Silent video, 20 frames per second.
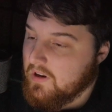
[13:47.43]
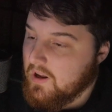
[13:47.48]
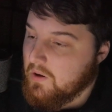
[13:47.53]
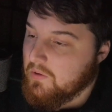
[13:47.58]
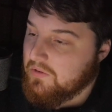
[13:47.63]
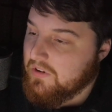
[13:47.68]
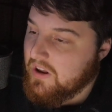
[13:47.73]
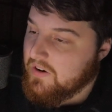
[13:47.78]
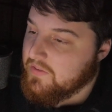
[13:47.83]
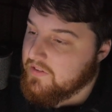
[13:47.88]

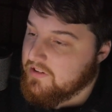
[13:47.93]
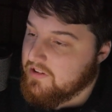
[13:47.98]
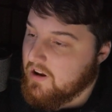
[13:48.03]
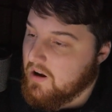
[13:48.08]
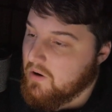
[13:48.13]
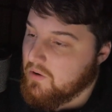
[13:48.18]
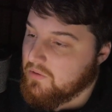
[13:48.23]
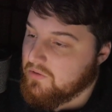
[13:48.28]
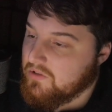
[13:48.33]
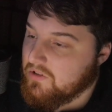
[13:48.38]
outside of his
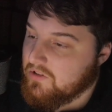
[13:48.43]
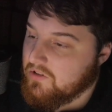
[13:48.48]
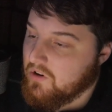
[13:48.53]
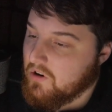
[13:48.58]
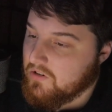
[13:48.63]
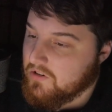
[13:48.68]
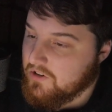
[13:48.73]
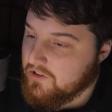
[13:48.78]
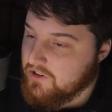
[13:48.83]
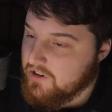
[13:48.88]
house to
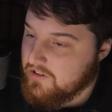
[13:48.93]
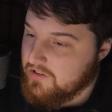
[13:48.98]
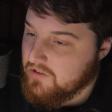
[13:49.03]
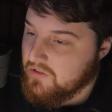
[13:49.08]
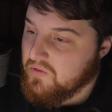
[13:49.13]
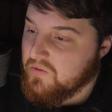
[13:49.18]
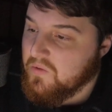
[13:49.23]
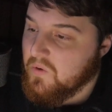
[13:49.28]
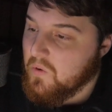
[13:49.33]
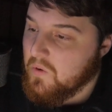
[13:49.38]
talk to
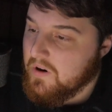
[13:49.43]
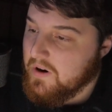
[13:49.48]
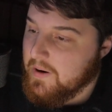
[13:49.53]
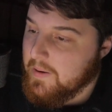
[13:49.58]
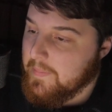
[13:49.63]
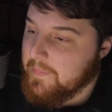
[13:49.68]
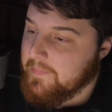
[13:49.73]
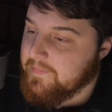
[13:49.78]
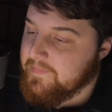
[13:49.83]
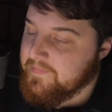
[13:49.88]
Jesus for
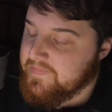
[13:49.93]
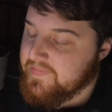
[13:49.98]
him.